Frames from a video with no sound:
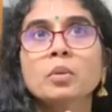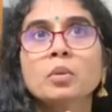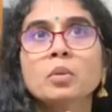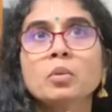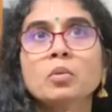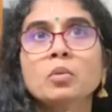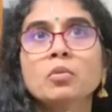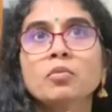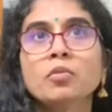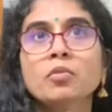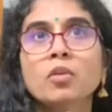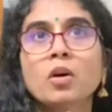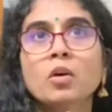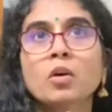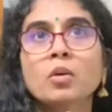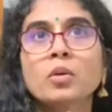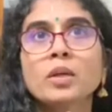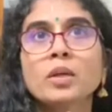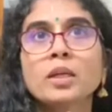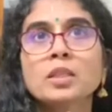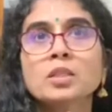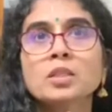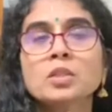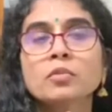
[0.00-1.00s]
who
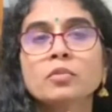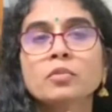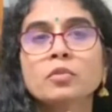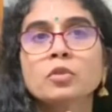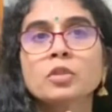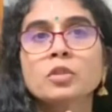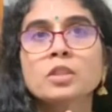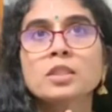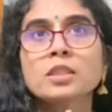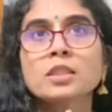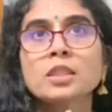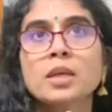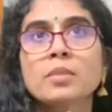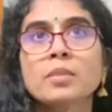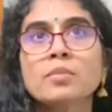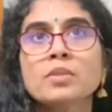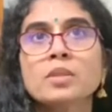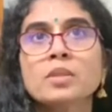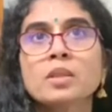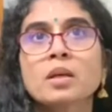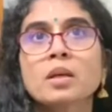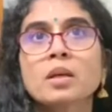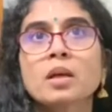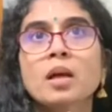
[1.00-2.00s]
followed his footsteps